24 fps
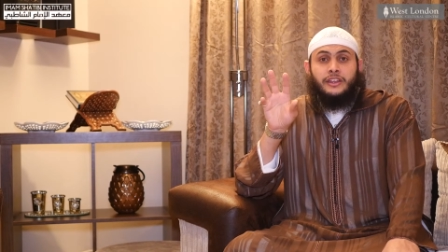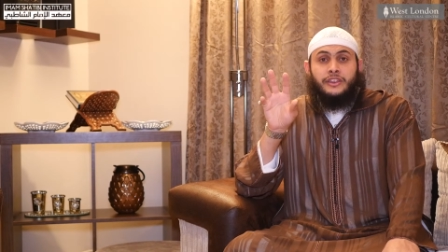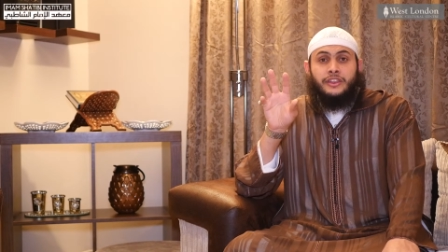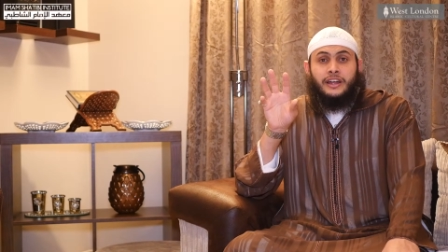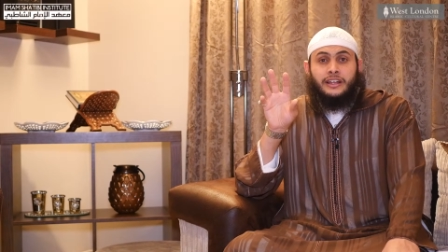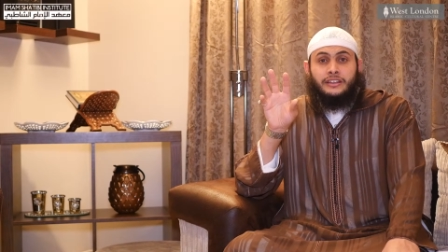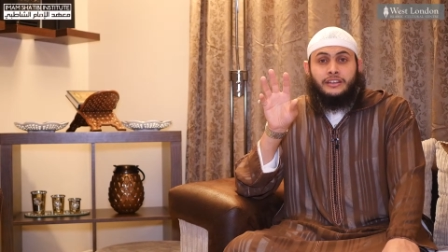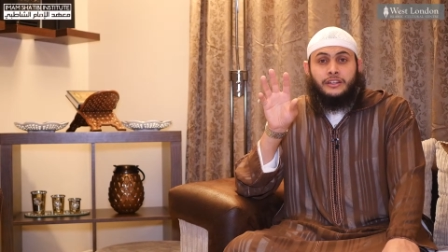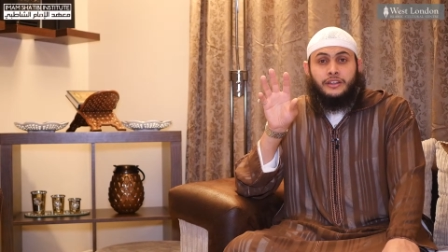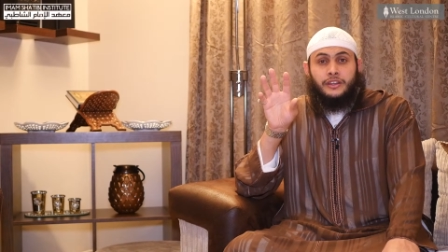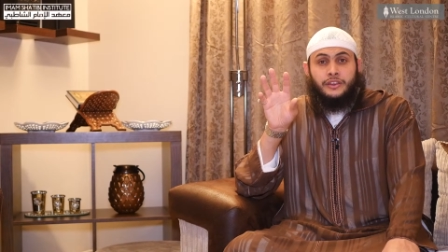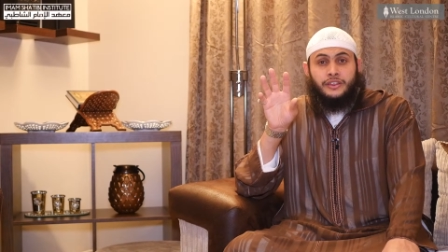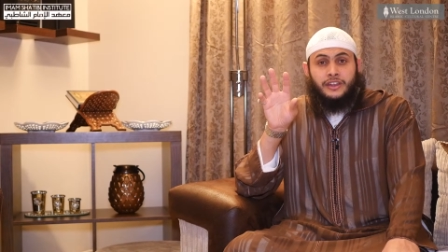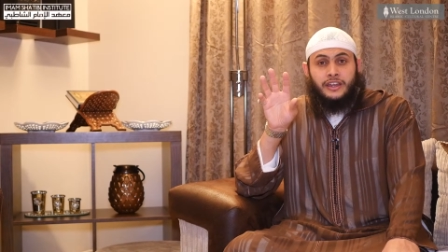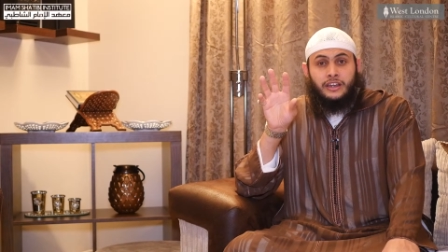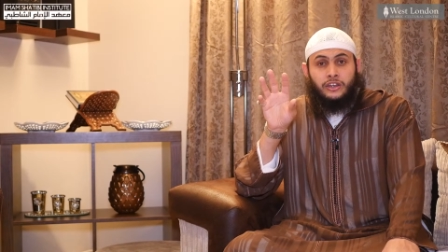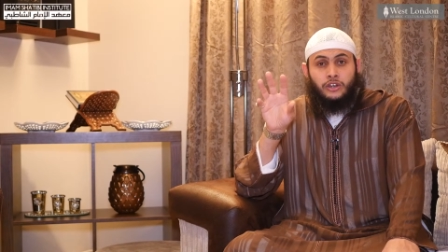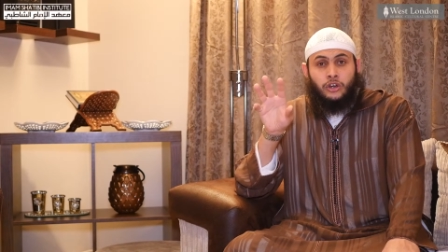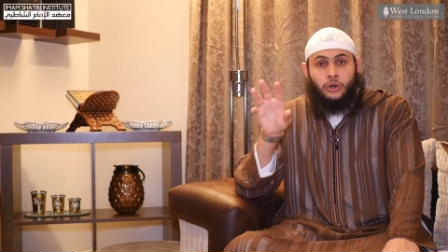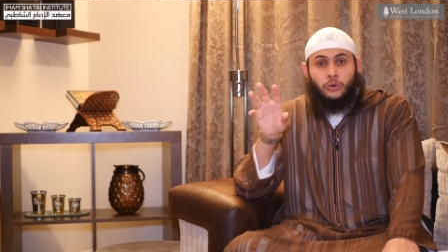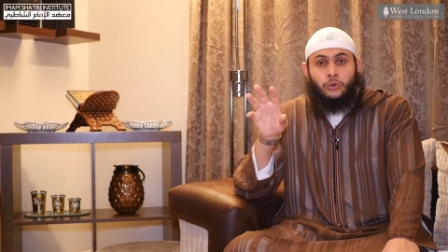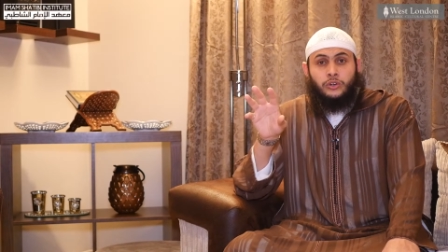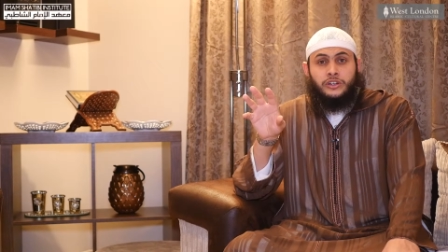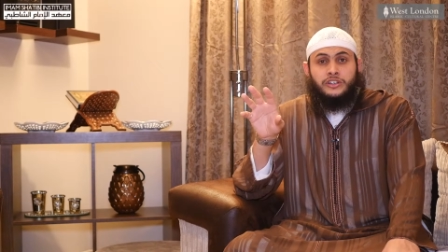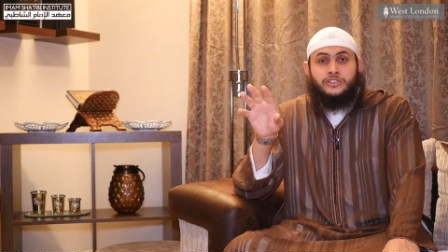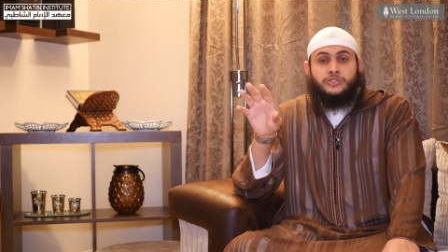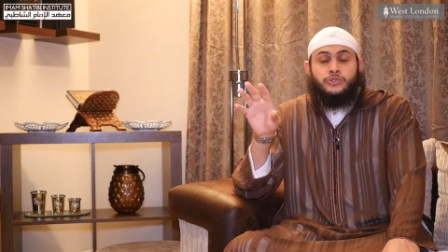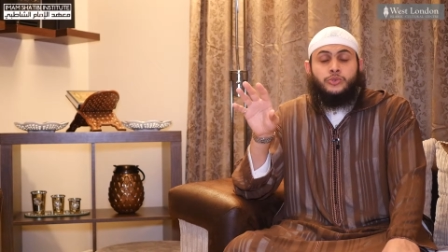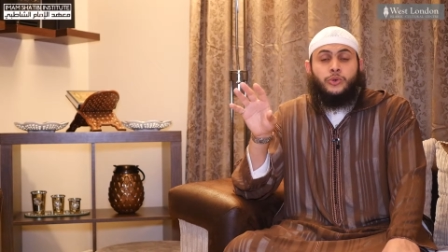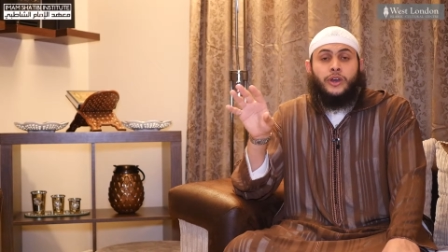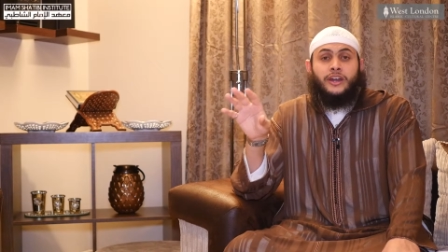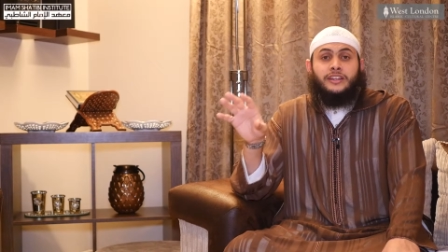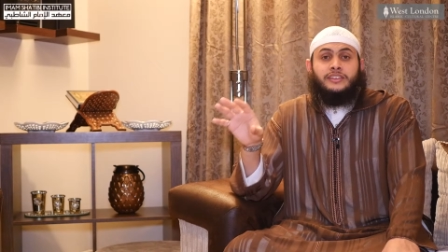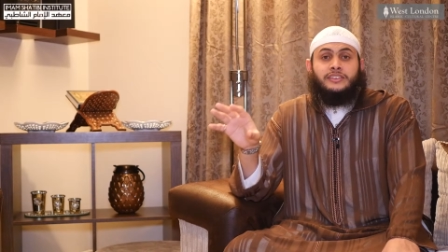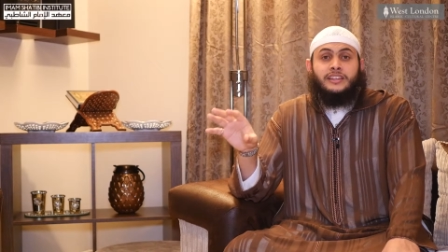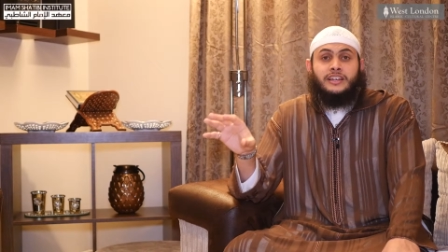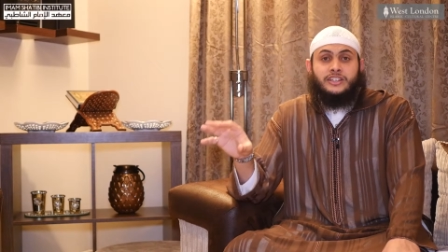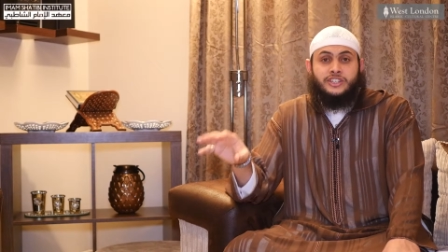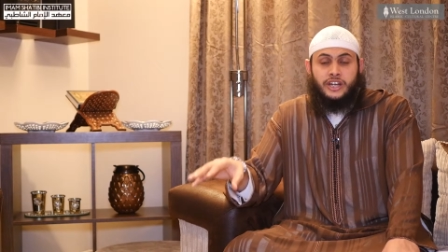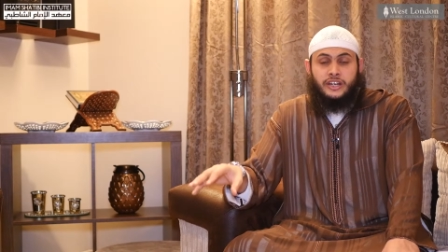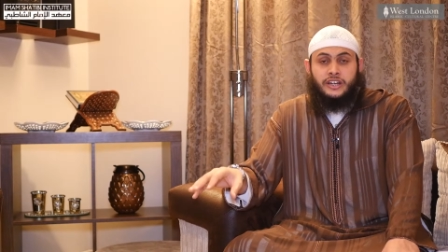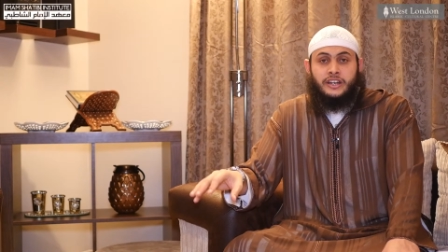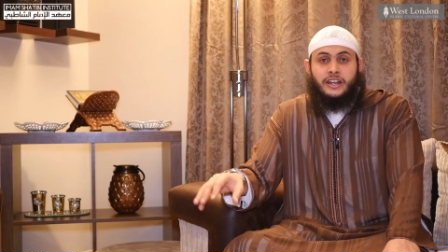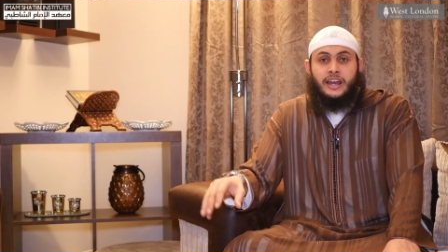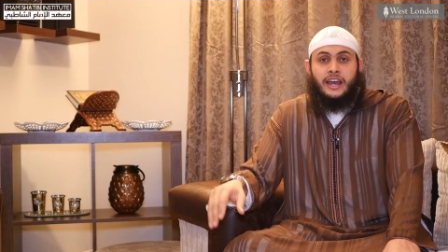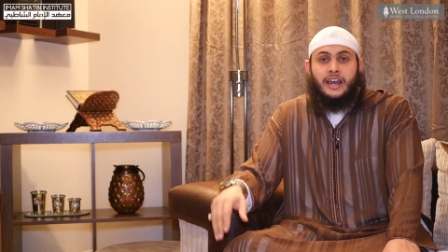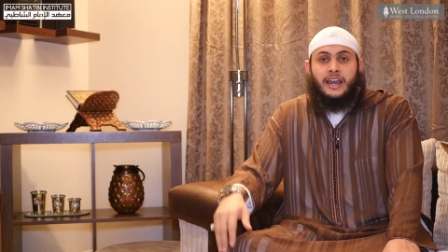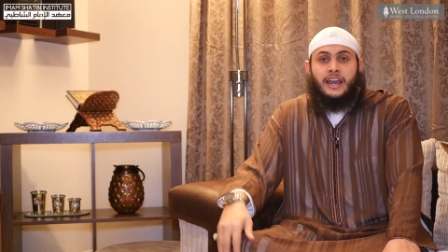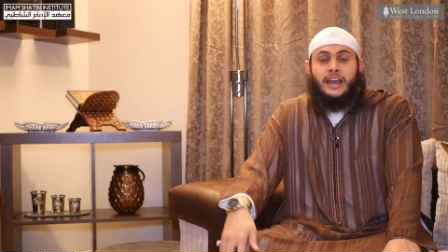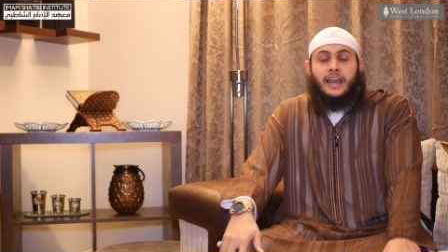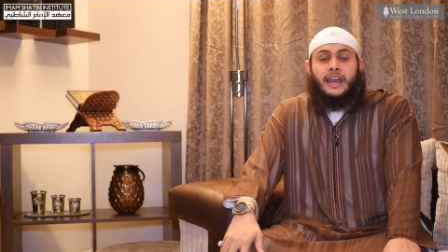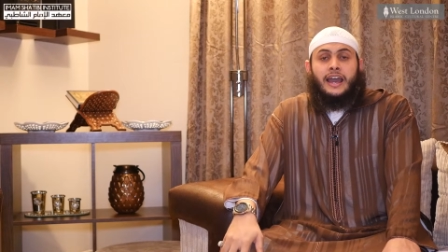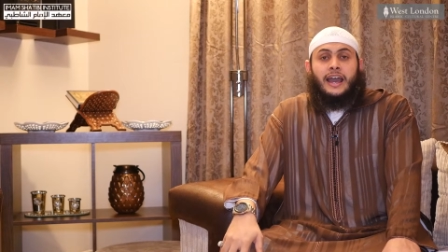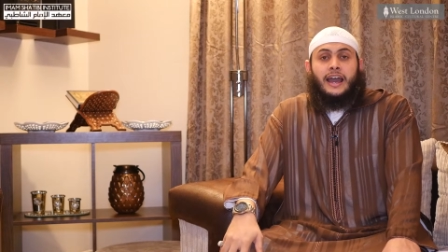that their goal is to enter Jannah